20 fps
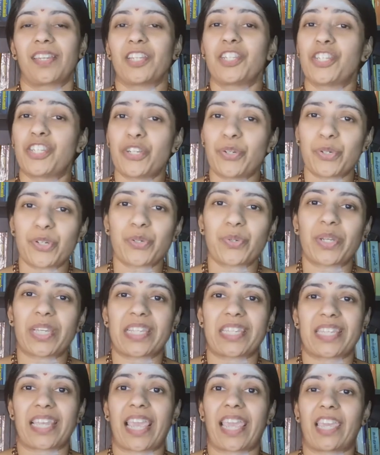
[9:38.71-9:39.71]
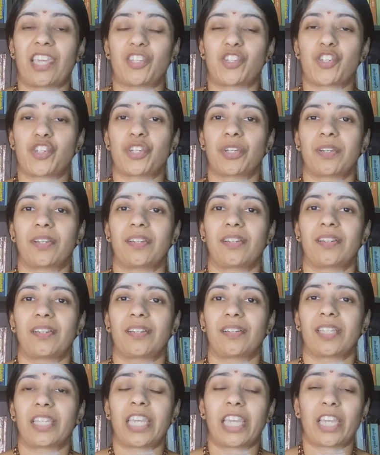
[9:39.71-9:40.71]
Due to his age,
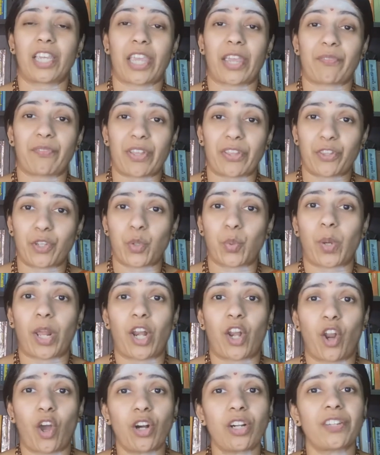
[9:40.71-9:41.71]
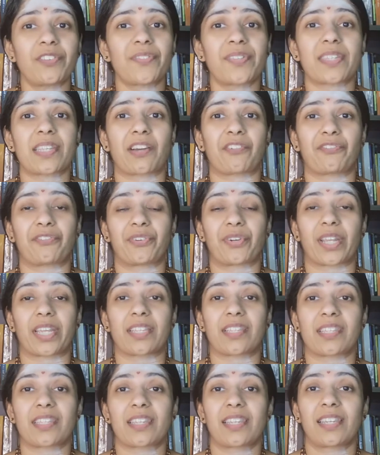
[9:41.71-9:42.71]
he went through a lot of
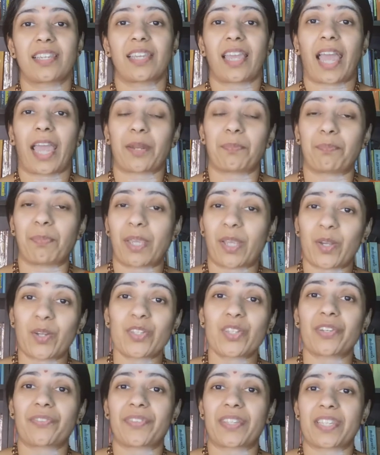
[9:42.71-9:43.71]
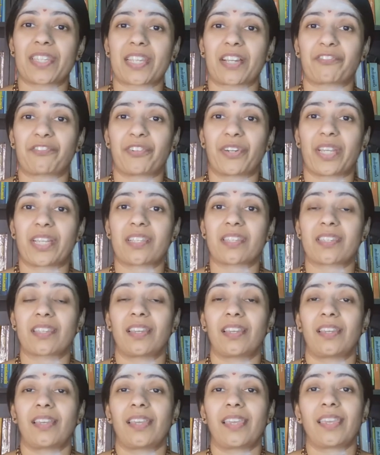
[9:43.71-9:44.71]
sufferings, and because of the sufferings,
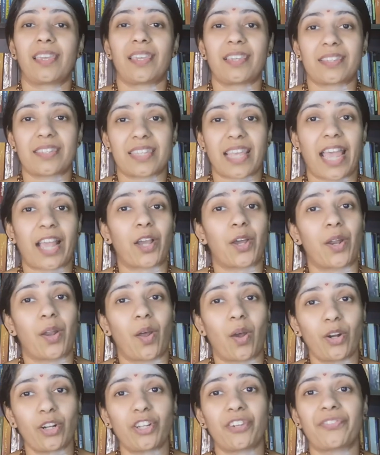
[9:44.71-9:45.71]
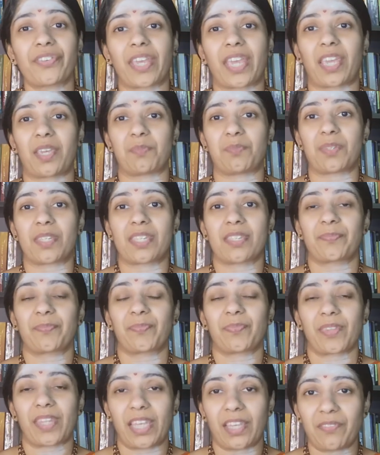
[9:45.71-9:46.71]
he sang a lot of hymns
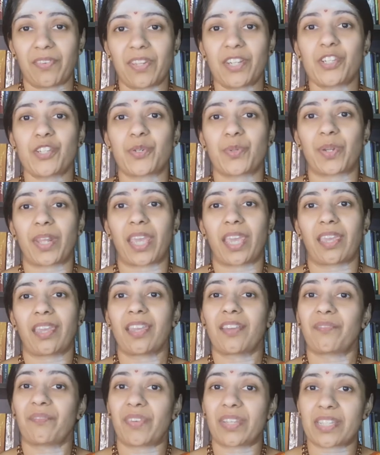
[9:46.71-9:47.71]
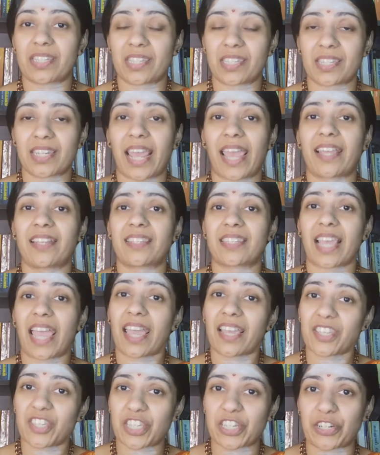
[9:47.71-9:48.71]
even today, which stands
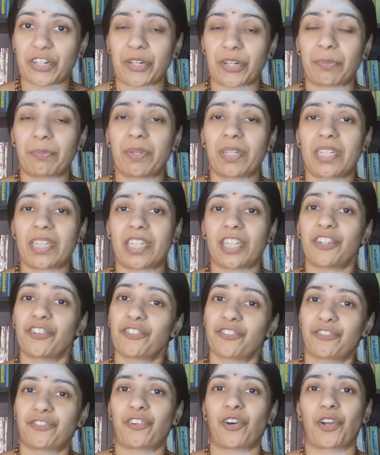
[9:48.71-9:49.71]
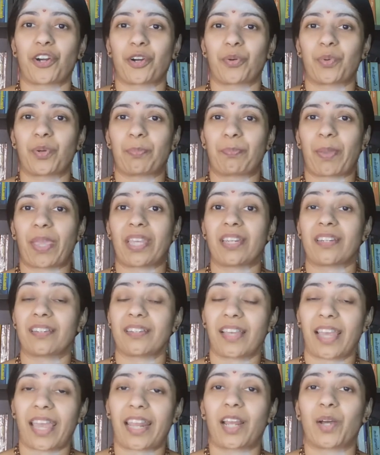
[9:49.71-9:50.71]
as a remedy for our pain
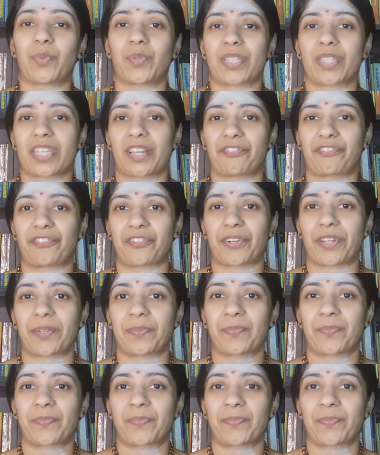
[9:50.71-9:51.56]
and our suffering.